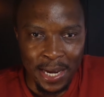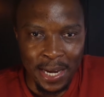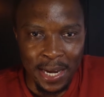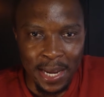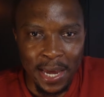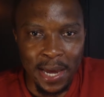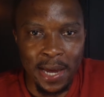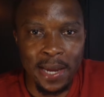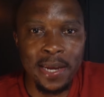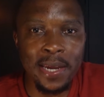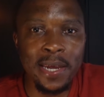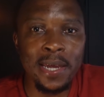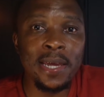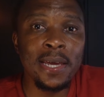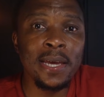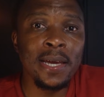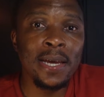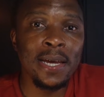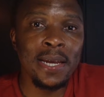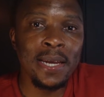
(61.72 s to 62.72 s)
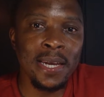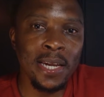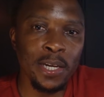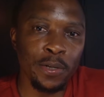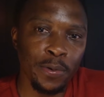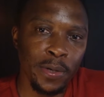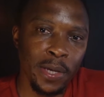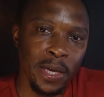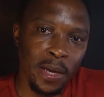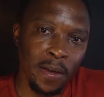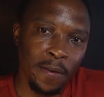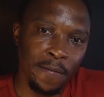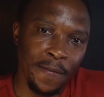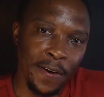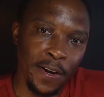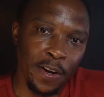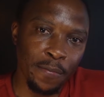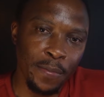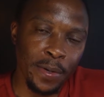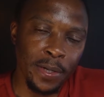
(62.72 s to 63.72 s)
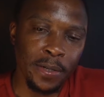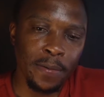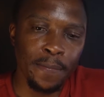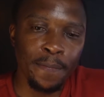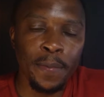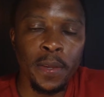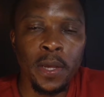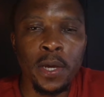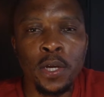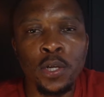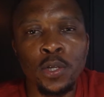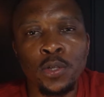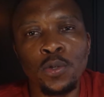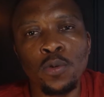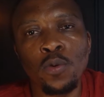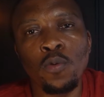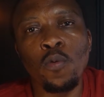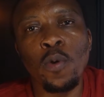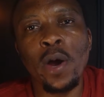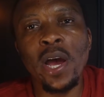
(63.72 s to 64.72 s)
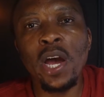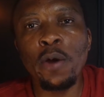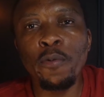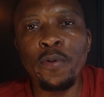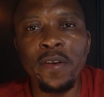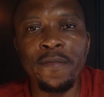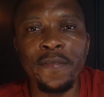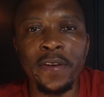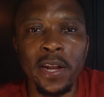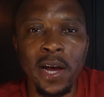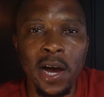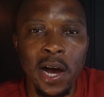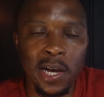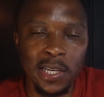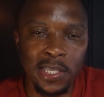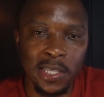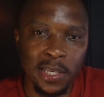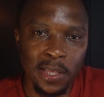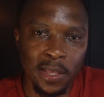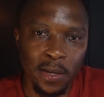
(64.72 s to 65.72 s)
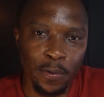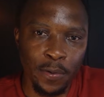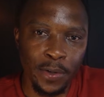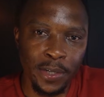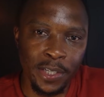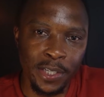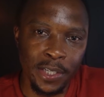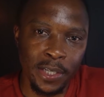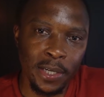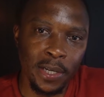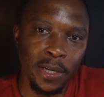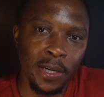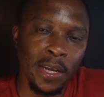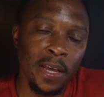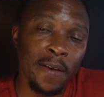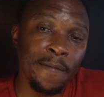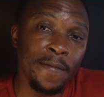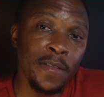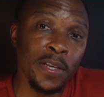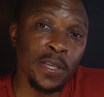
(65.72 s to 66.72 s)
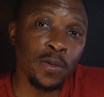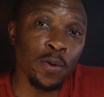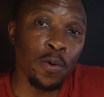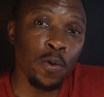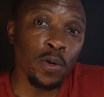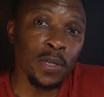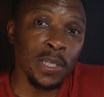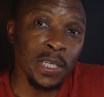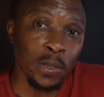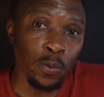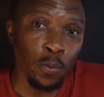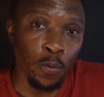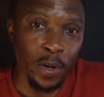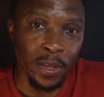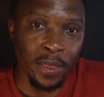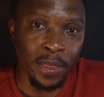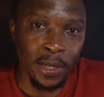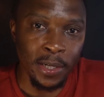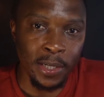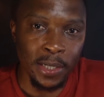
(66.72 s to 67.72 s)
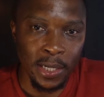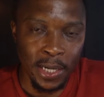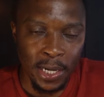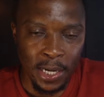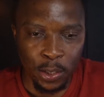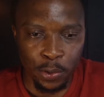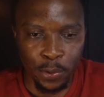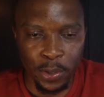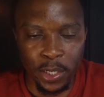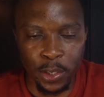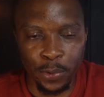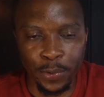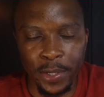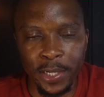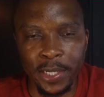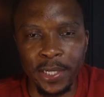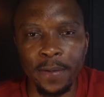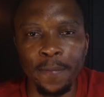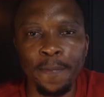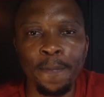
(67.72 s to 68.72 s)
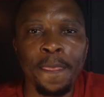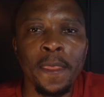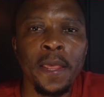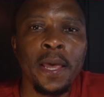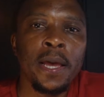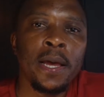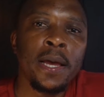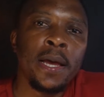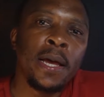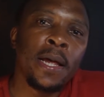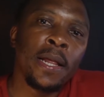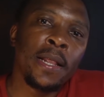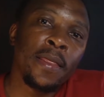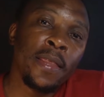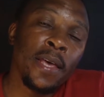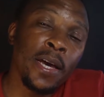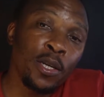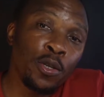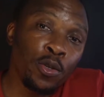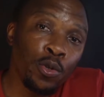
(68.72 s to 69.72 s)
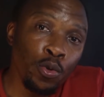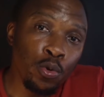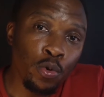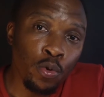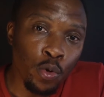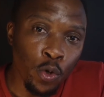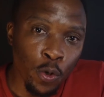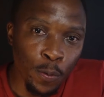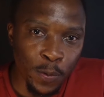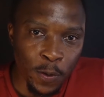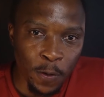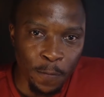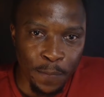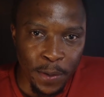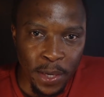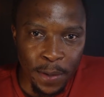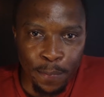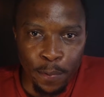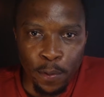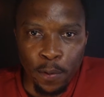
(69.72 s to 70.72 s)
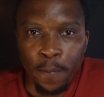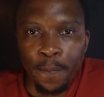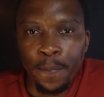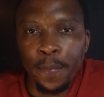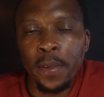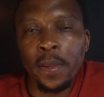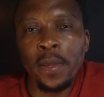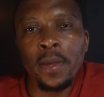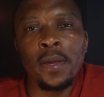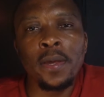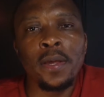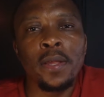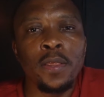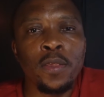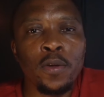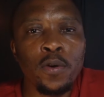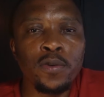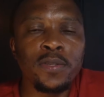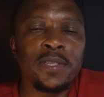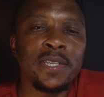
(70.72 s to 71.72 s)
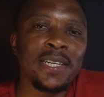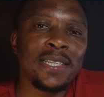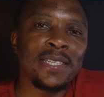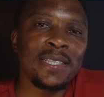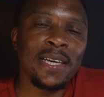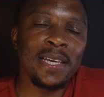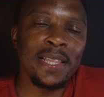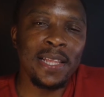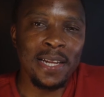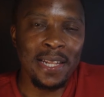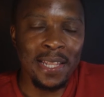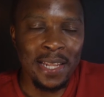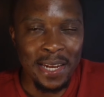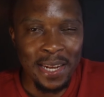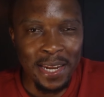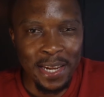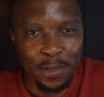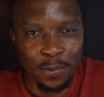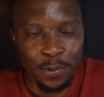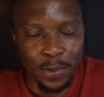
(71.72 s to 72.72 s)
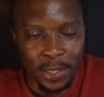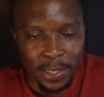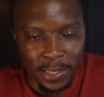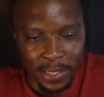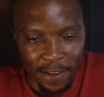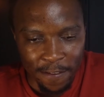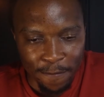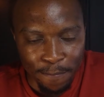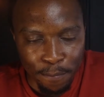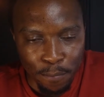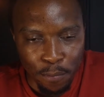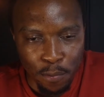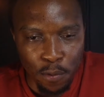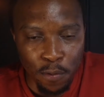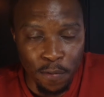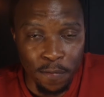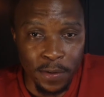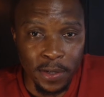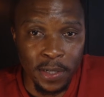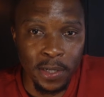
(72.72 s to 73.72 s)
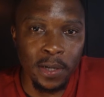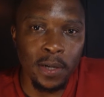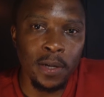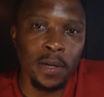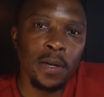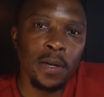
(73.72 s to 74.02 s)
in any networking environment. So why are we even asking the question if this course is worth it in 2020? There are two groups of people. Those that say that the networks have moved